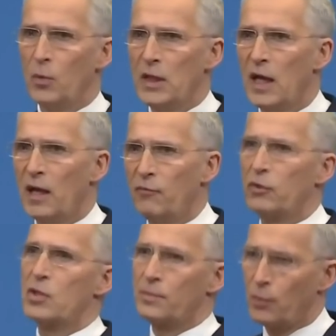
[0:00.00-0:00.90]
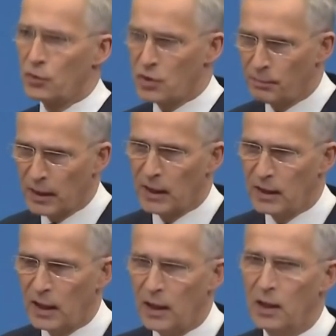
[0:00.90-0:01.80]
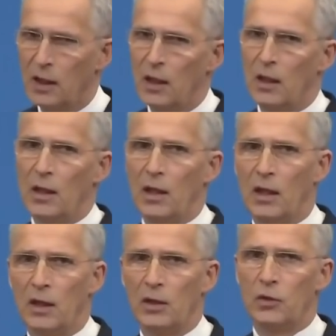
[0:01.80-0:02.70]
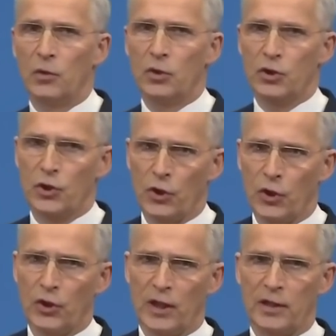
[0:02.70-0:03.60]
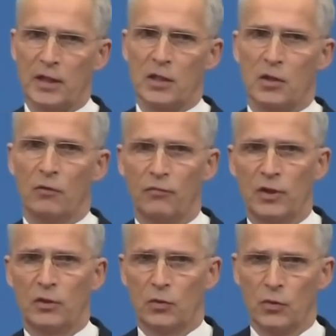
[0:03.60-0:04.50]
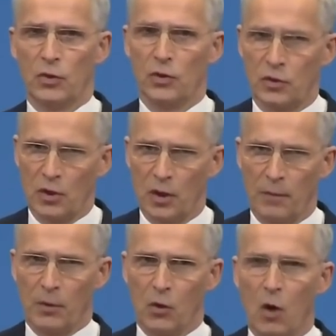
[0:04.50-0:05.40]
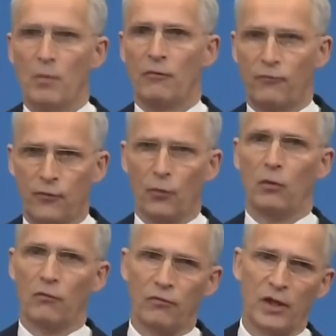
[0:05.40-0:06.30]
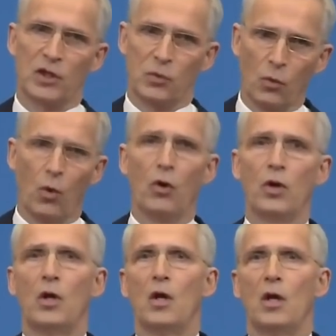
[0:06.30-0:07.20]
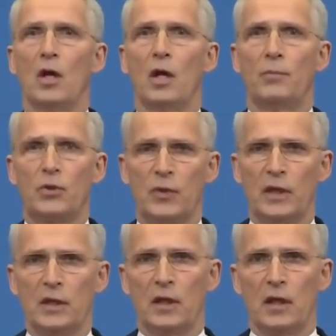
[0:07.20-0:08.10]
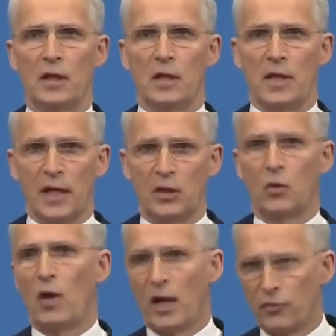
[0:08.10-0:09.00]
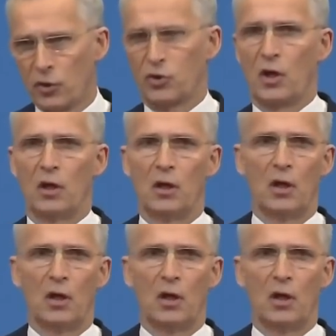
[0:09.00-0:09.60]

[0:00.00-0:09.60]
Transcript: we have a responsibility uh, to ensure that this conflict do not uh, become a full-fledged war uh, between uh, NATO and Russia.